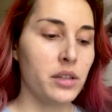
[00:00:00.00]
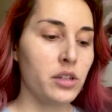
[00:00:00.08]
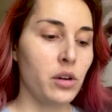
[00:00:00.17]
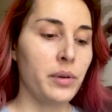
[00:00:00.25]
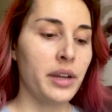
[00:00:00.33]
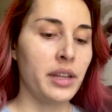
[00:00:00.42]

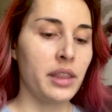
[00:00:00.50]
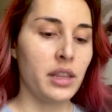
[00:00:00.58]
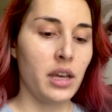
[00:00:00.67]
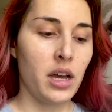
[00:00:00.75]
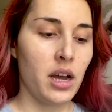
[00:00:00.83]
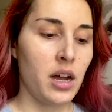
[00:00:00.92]
start with
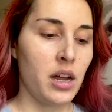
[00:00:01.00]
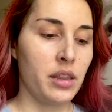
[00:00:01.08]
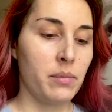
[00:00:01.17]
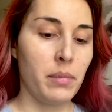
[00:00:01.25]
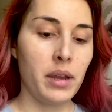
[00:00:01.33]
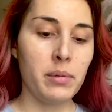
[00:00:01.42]
the
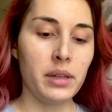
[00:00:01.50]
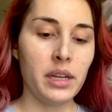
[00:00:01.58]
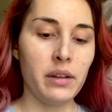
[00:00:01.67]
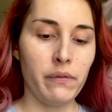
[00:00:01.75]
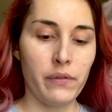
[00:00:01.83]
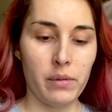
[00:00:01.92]

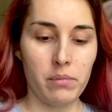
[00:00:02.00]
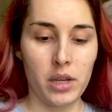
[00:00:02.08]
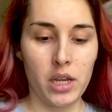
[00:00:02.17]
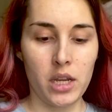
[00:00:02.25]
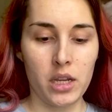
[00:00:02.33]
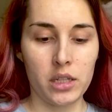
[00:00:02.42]
Maybelline Fit
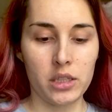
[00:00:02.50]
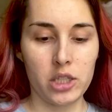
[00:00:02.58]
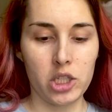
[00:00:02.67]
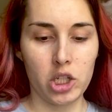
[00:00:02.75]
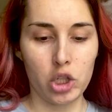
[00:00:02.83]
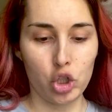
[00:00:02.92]
Me
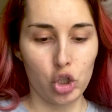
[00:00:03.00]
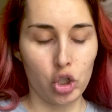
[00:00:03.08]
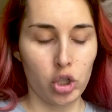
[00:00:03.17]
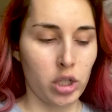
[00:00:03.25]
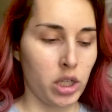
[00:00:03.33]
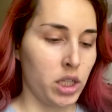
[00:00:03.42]

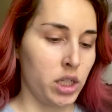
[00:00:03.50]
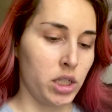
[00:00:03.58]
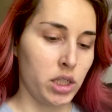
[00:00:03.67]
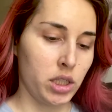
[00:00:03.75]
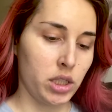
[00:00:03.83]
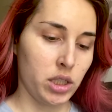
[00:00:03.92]
Concealer
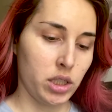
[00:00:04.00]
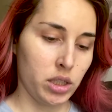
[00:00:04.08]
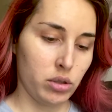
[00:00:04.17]
in...